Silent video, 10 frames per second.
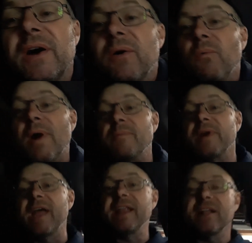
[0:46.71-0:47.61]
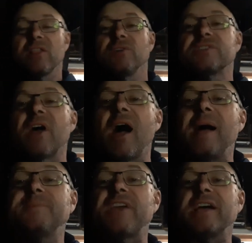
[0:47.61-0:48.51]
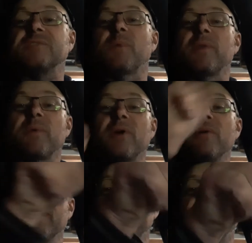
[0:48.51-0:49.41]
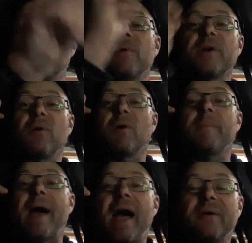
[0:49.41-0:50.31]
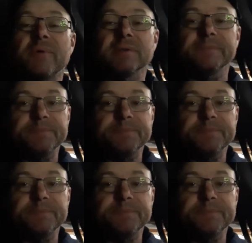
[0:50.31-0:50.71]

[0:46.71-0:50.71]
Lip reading: when we're getting close to objects, whether we're going forward or backward.